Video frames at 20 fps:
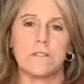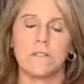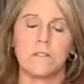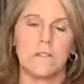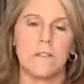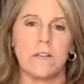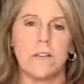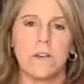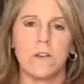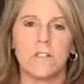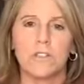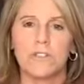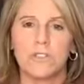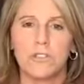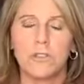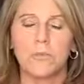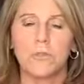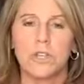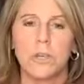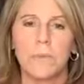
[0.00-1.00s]

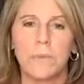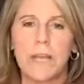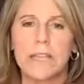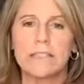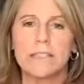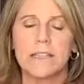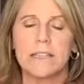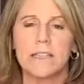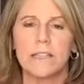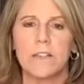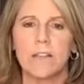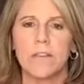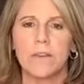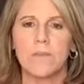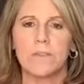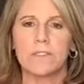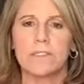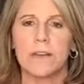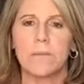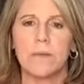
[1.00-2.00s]
You're basically looking
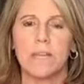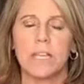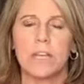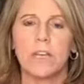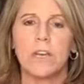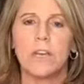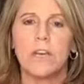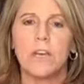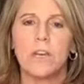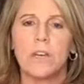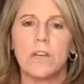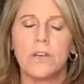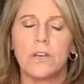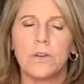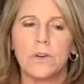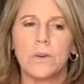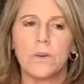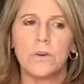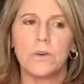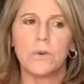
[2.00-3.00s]
for somebody
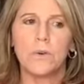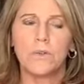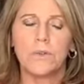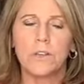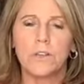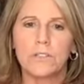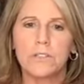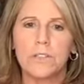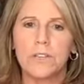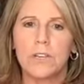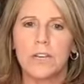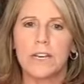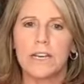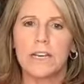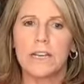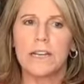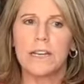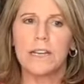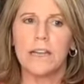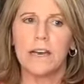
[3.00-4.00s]
who looks
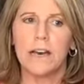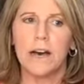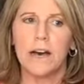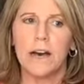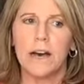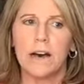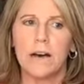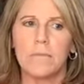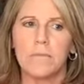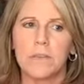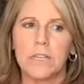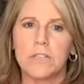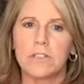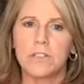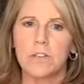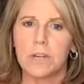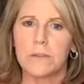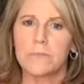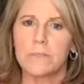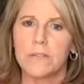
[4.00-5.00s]
good in
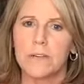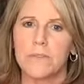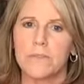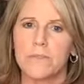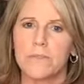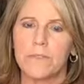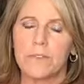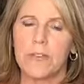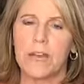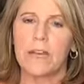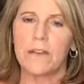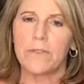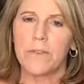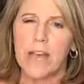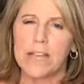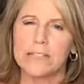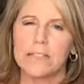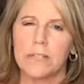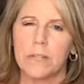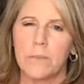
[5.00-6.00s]
terms of kind of
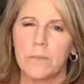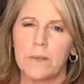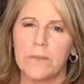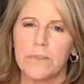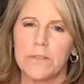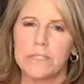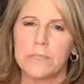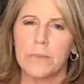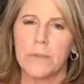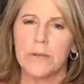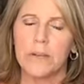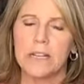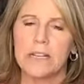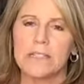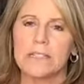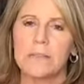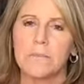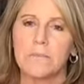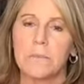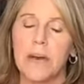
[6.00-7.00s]
has a little bit of
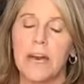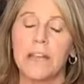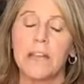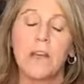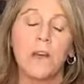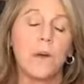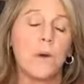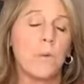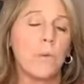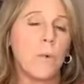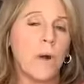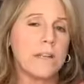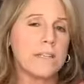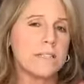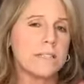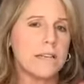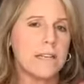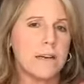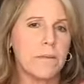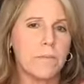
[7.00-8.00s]
experience. But one
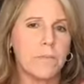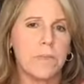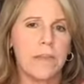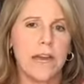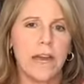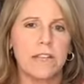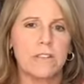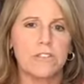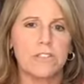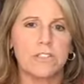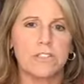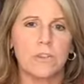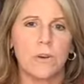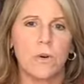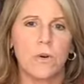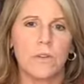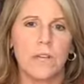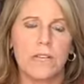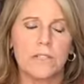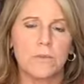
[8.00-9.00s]
tip that she
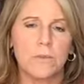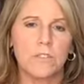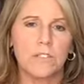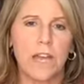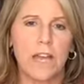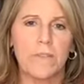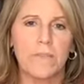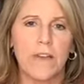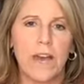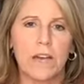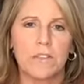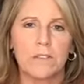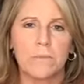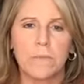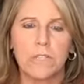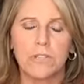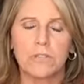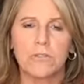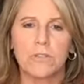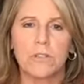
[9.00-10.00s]
told us, which I found to
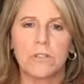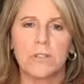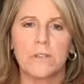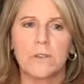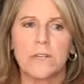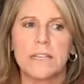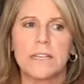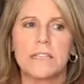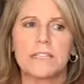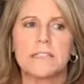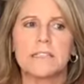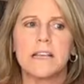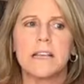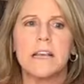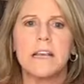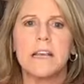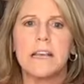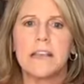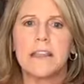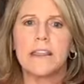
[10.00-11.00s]
be true, is
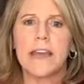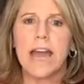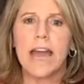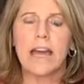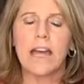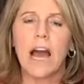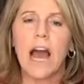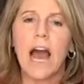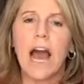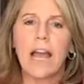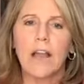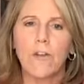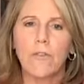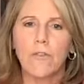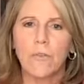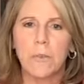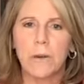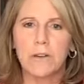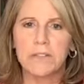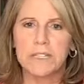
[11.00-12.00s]
that hire
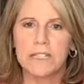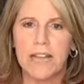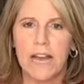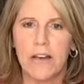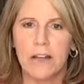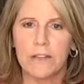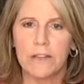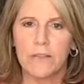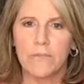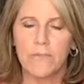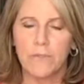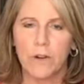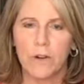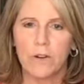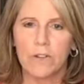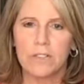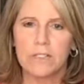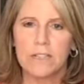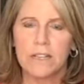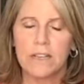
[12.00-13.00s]
for personality
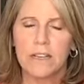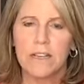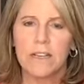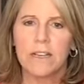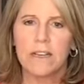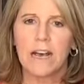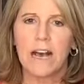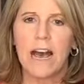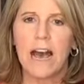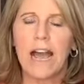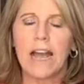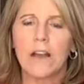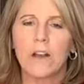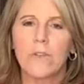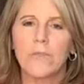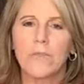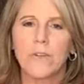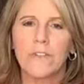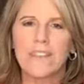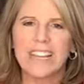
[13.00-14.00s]
first. Hire
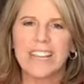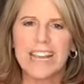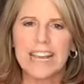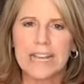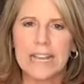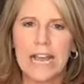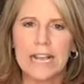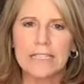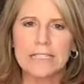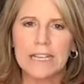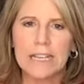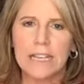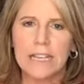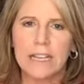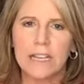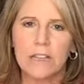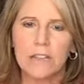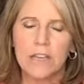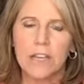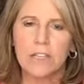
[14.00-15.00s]
for the
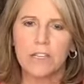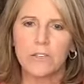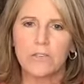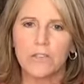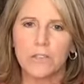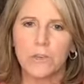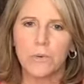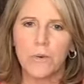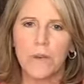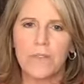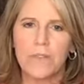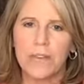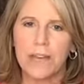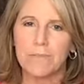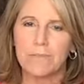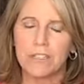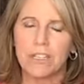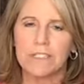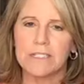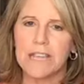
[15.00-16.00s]
connecting that you do with
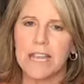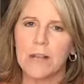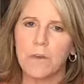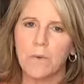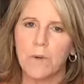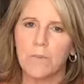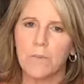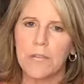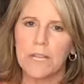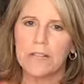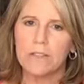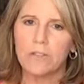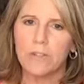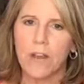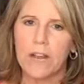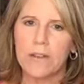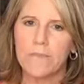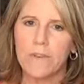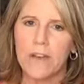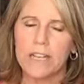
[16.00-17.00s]
them. Just like when we
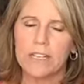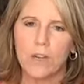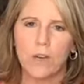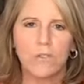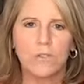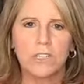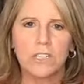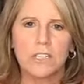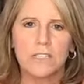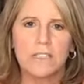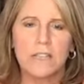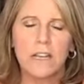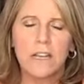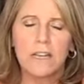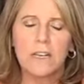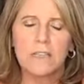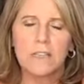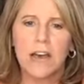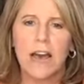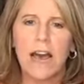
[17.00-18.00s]
try to find coaches,
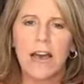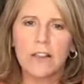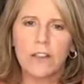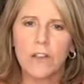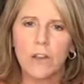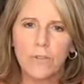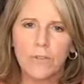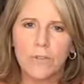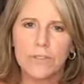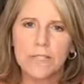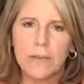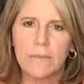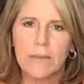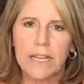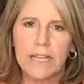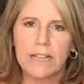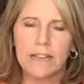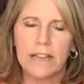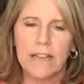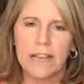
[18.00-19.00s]
look for
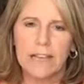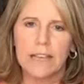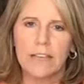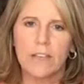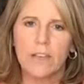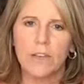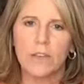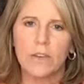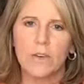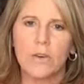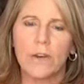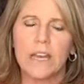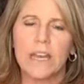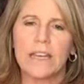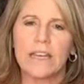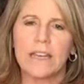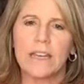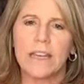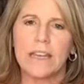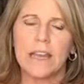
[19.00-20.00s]
somebody like you
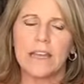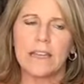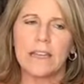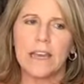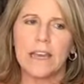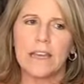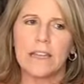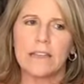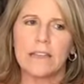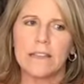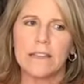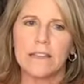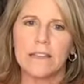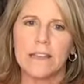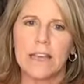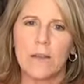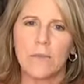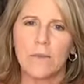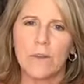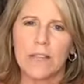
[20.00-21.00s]
and
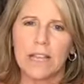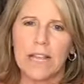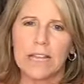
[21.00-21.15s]
that really